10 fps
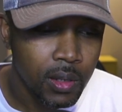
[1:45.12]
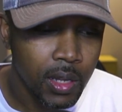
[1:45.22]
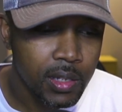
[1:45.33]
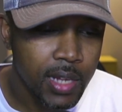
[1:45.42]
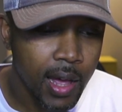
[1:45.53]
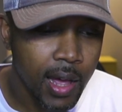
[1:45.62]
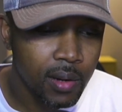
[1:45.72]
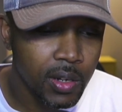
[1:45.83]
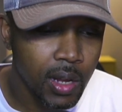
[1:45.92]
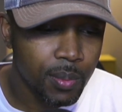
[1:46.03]
The inside
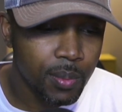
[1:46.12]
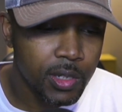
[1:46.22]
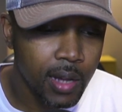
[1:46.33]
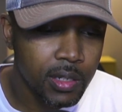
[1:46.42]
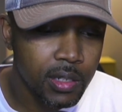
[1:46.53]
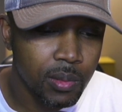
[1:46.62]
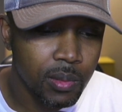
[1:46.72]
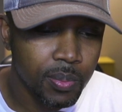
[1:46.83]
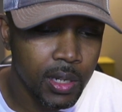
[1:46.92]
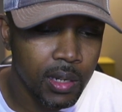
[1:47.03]
of the neighbor's house is
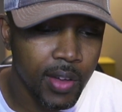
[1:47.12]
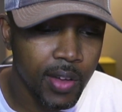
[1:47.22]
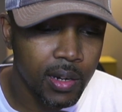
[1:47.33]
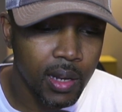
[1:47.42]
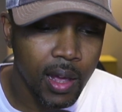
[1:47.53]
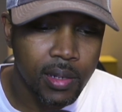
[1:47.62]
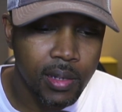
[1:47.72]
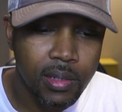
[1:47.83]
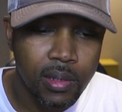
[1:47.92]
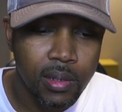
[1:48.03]
completely
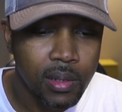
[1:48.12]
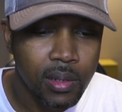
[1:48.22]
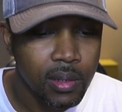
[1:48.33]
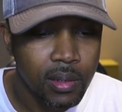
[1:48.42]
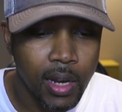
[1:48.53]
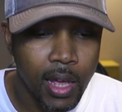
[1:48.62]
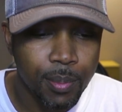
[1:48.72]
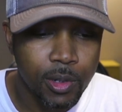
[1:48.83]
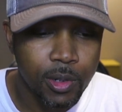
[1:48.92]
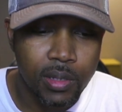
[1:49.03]
vandalized.
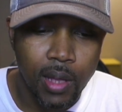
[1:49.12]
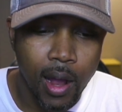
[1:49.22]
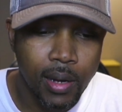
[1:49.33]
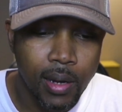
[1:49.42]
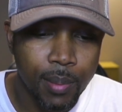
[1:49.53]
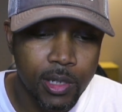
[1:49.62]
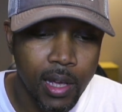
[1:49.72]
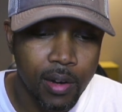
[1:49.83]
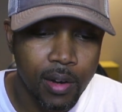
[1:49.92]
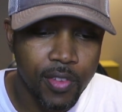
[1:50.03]
Our neighbors
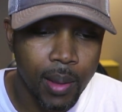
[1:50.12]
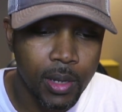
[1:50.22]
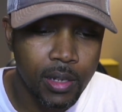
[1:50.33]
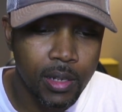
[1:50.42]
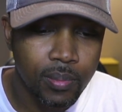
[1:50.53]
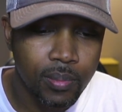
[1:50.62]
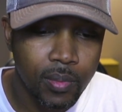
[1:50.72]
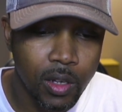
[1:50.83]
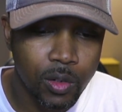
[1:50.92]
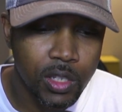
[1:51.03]
had a family
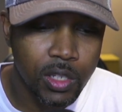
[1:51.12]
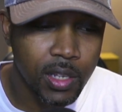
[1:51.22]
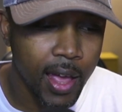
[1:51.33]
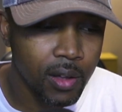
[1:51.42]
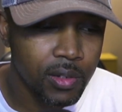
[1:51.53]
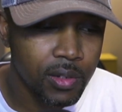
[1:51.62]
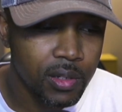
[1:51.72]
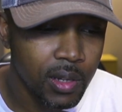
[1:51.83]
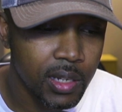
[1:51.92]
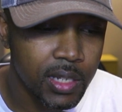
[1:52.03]
go to the house
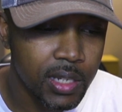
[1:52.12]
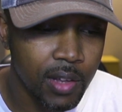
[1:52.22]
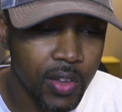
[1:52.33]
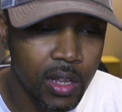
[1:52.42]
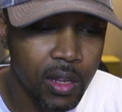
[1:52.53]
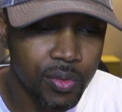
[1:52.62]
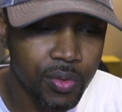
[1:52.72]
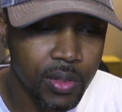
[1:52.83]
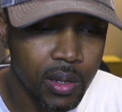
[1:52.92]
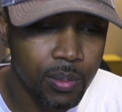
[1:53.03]
and take video
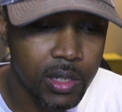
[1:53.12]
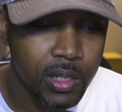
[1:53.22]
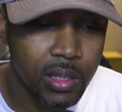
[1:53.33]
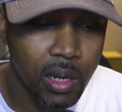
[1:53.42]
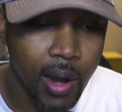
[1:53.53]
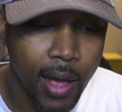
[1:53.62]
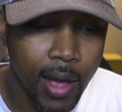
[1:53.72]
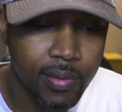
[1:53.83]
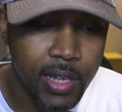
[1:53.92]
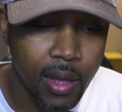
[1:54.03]
for them since they are
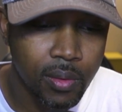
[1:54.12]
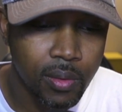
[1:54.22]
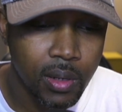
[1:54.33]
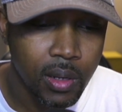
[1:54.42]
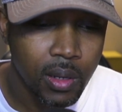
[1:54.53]
out of town.